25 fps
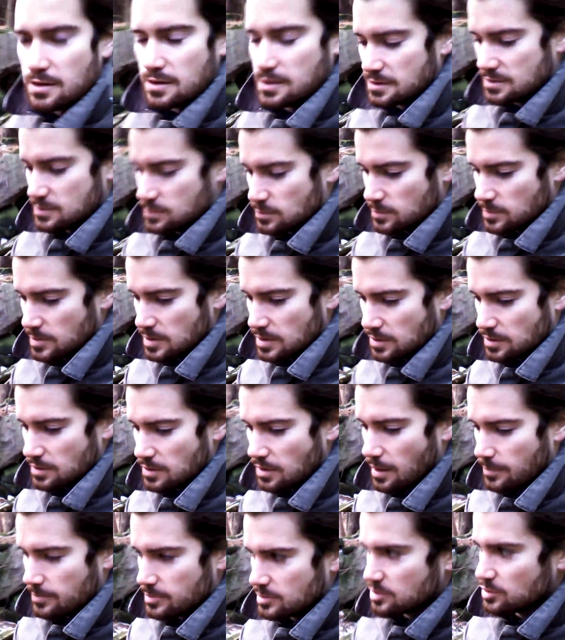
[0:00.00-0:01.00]
would be a good
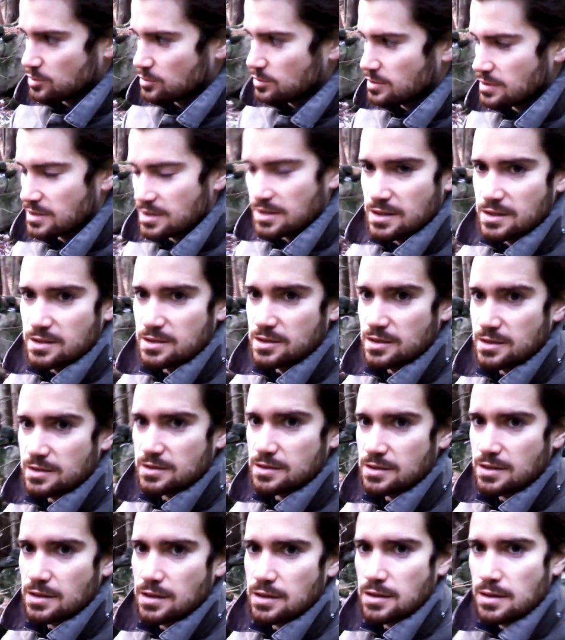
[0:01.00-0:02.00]
opportunity to
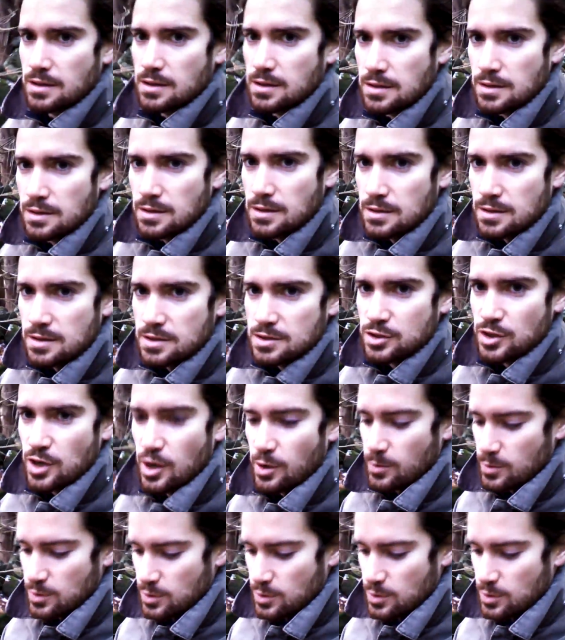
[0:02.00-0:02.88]
just share with you